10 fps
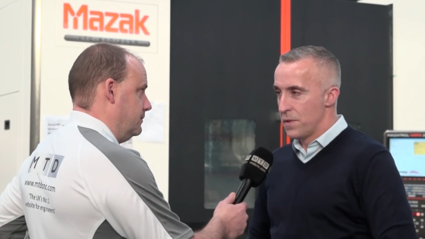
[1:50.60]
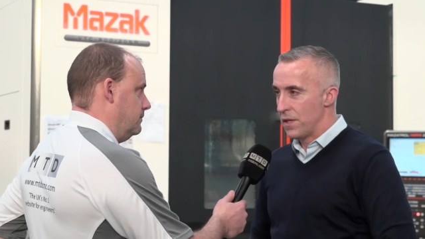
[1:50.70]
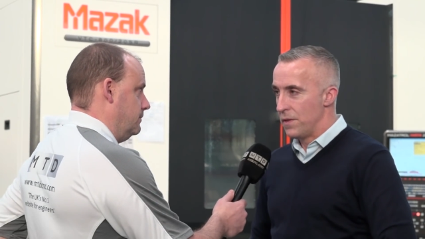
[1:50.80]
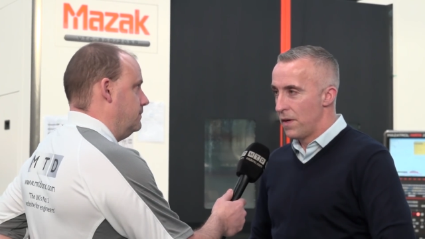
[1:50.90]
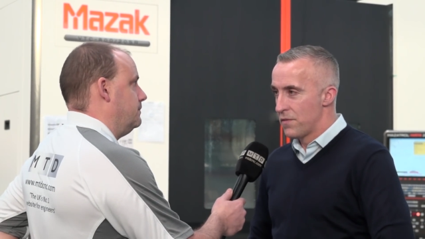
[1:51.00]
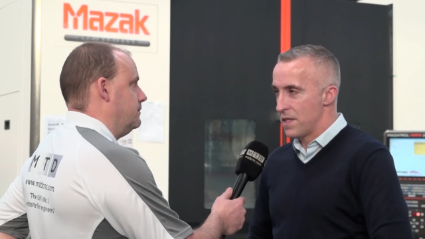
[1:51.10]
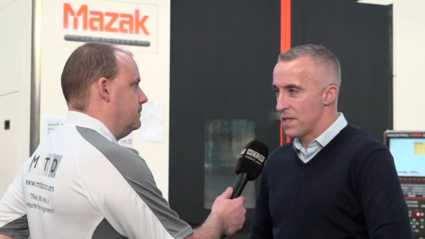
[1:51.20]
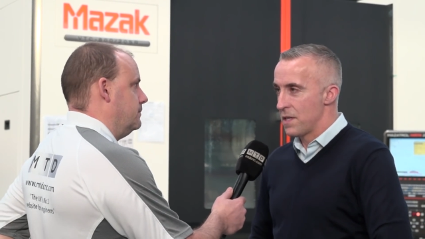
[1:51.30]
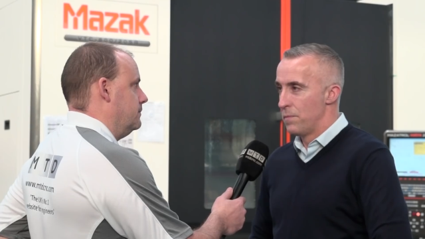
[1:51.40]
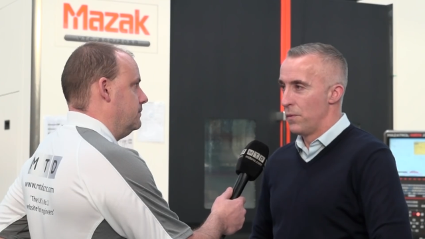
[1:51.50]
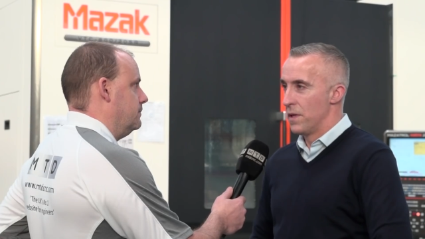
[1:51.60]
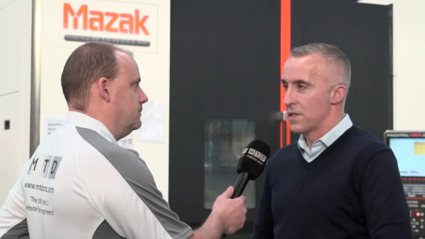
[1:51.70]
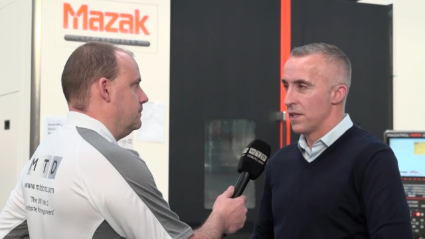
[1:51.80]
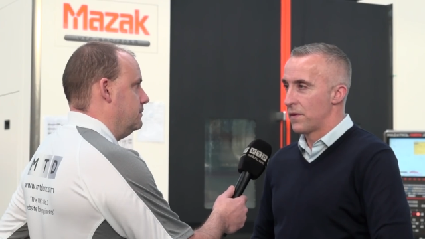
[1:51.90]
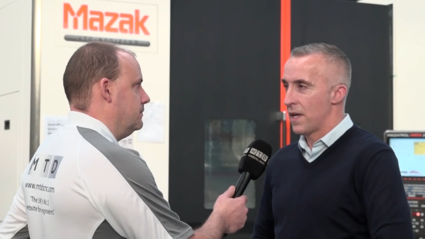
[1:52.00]
Speaker 1: we do. Obviously, the simple one
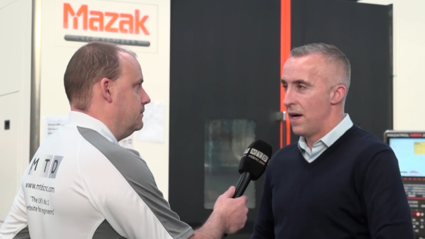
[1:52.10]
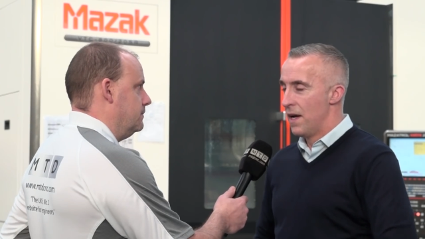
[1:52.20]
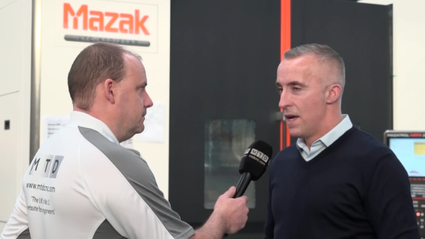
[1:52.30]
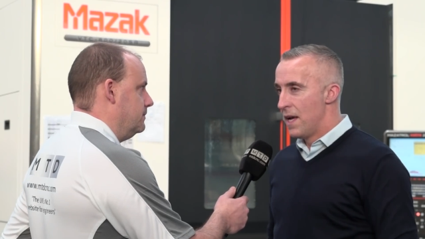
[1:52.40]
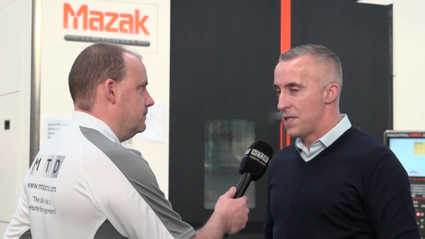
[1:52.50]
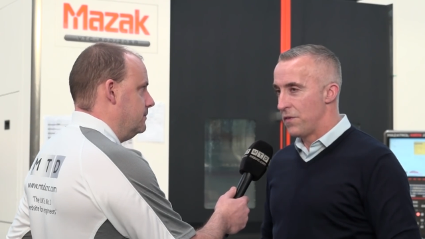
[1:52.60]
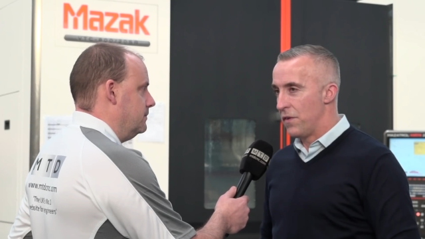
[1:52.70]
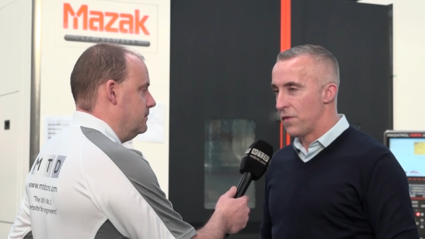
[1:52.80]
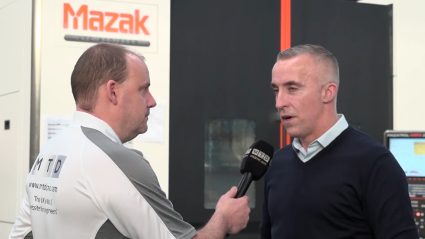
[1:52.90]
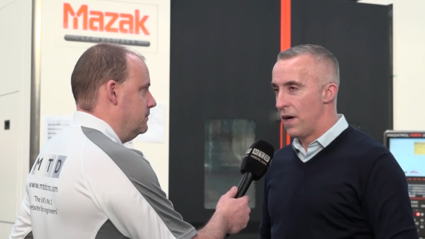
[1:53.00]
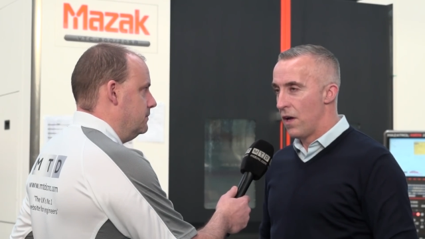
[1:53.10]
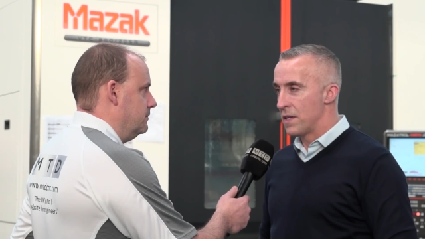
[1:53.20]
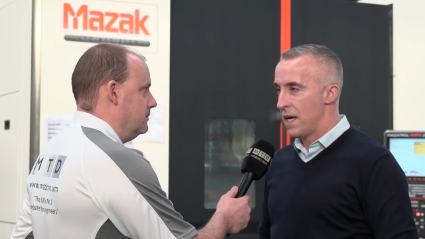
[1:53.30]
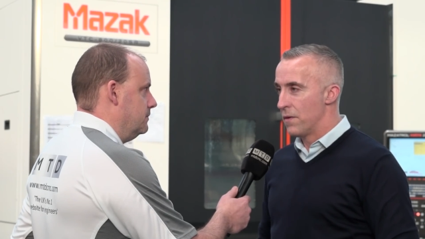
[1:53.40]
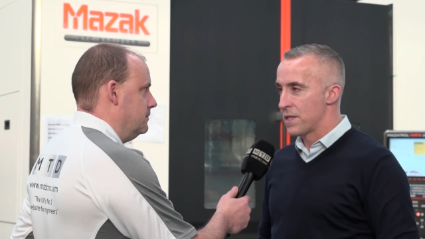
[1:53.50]
to look at is if you've got a lot
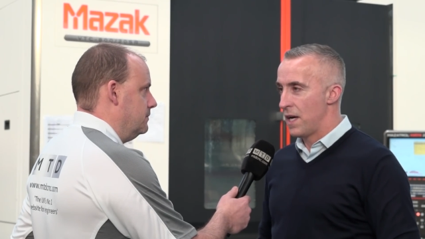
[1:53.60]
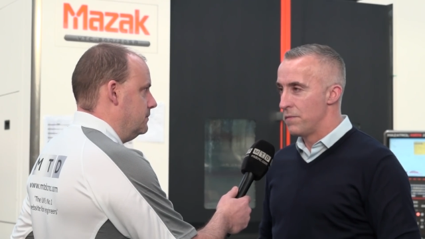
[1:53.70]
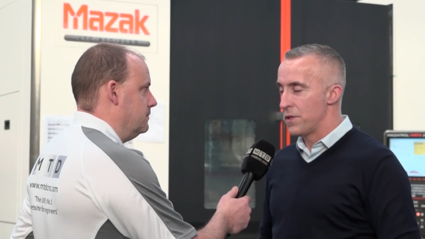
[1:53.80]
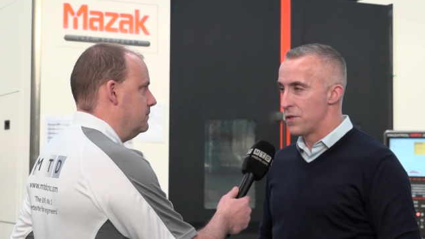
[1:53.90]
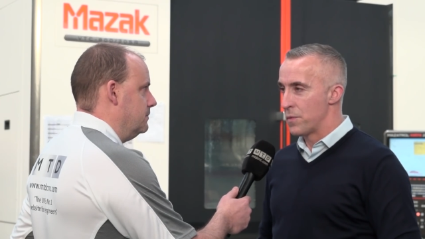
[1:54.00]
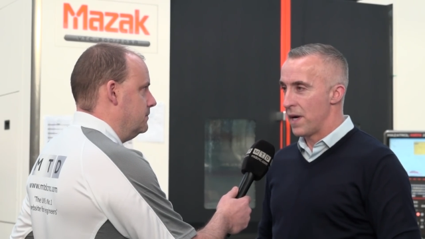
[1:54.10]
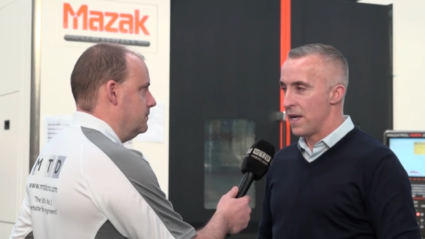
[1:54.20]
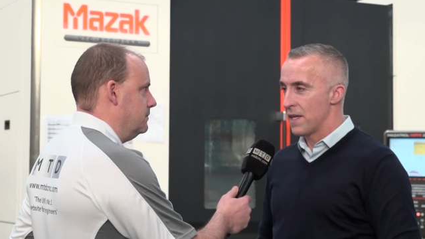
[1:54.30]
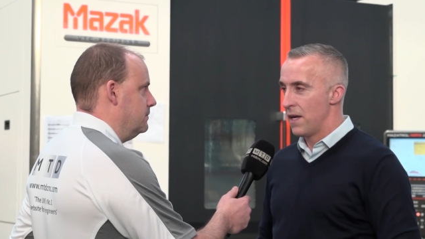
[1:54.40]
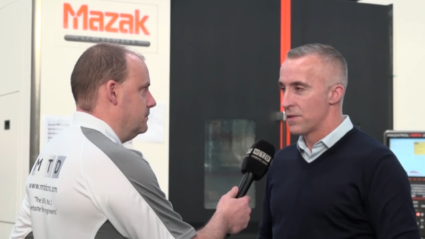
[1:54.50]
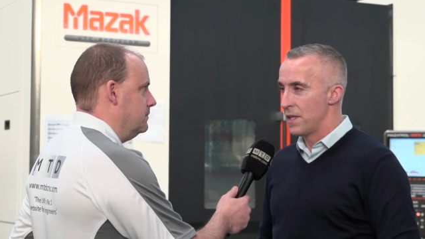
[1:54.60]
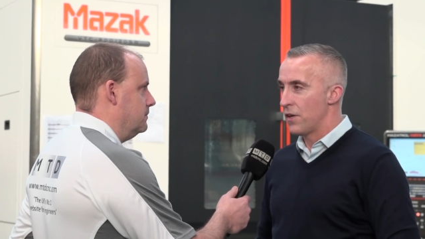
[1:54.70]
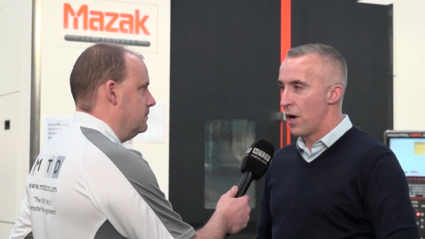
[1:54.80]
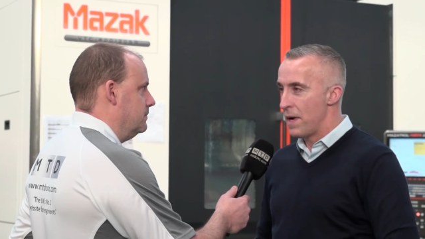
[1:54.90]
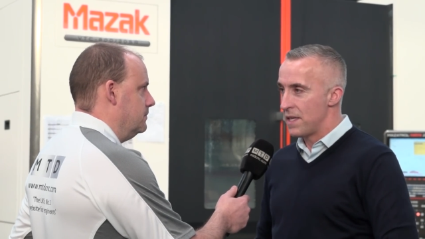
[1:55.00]
of downtime due to breakdowns and
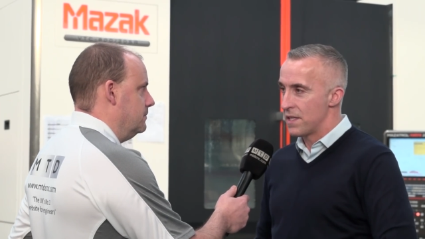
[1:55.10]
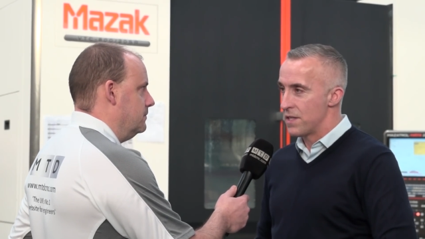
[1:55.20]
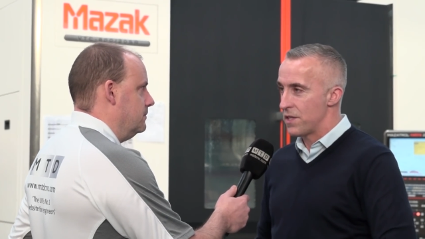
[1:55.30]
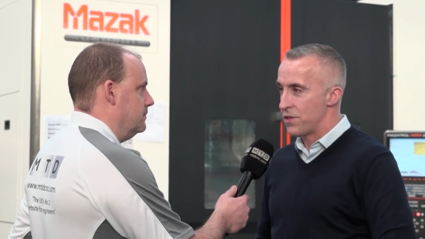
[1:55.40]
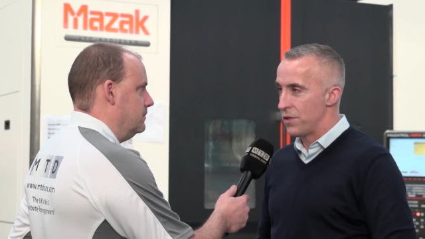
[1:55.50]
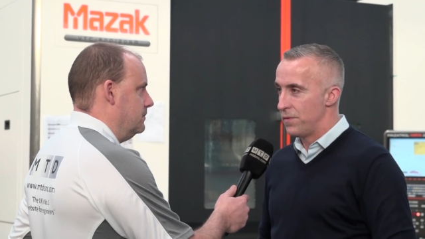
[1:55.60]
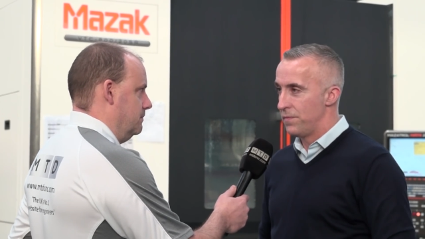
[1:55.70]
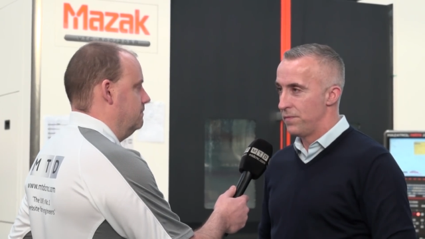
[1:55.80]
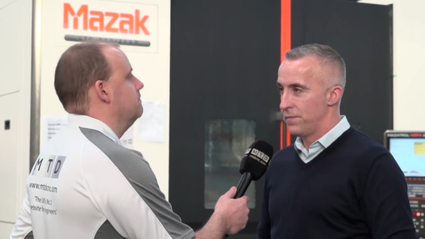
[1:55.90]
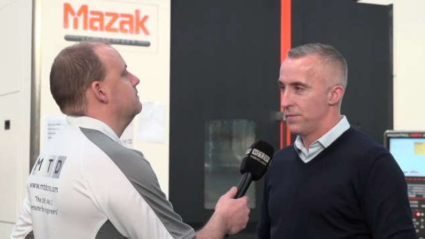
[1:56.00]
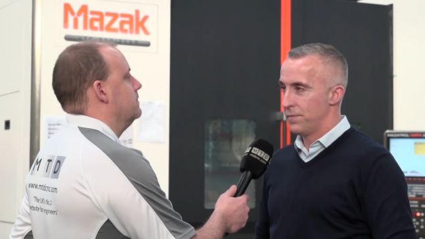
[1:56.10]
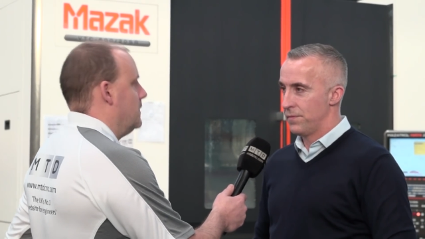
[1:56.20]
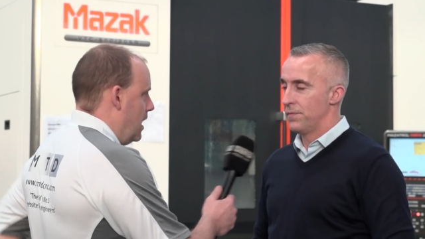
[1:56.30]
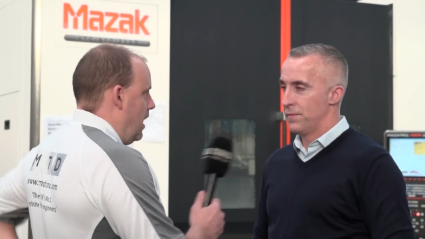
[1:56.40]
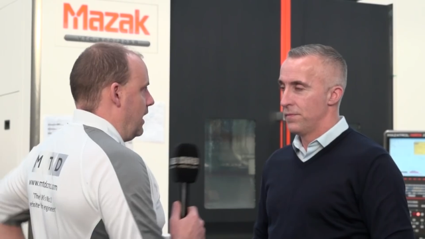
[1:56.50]
you've got a maintenance issue.
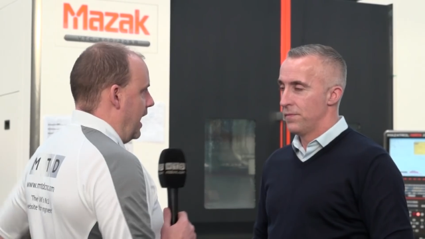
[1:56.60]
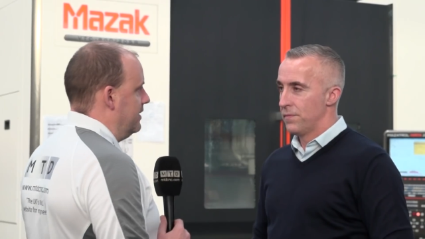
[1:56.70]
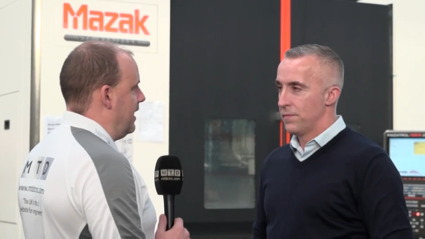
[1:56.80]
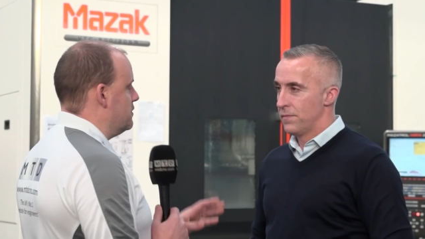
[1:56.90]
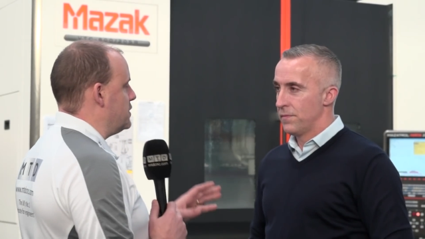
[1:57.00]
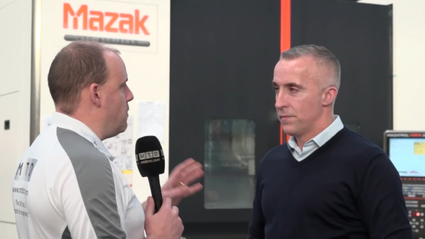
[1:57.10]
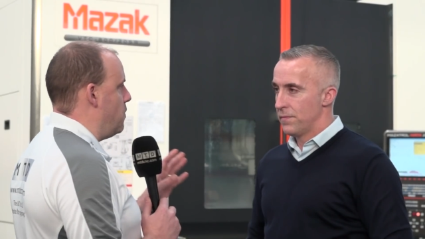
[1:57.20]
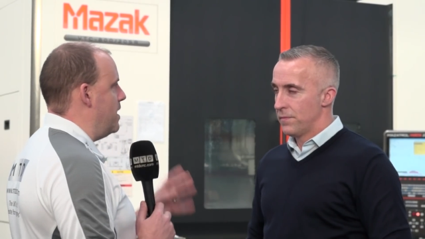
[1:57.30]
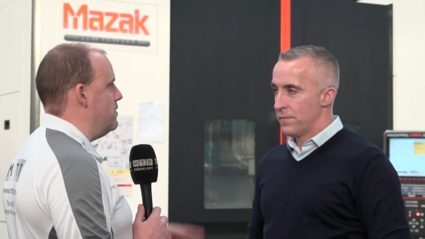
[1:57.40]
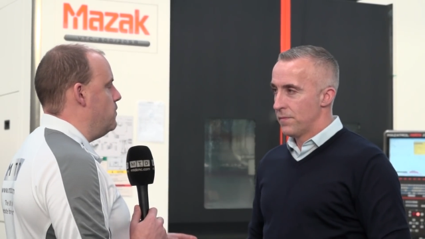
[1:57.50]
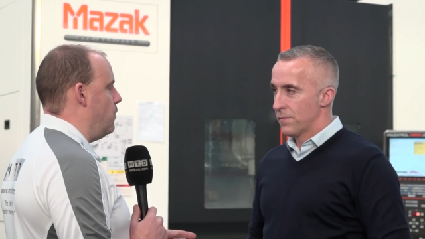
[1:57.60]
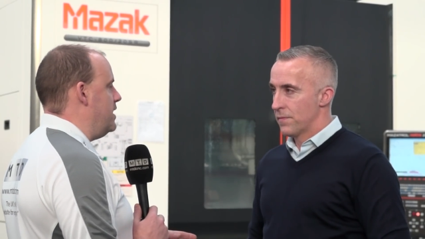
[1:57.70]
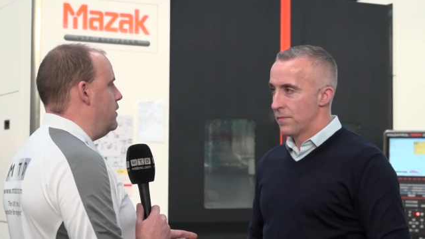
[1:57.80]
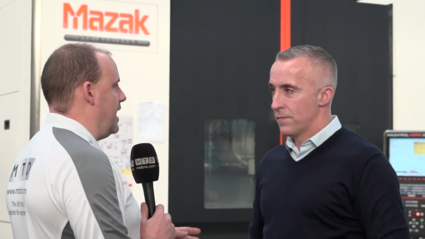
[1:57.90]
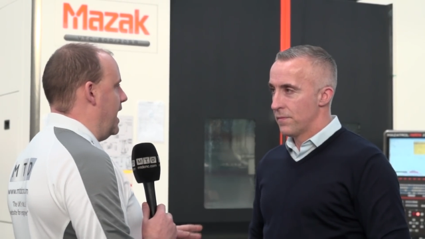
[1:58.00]
Speaker 2: Okay, now, so when, when you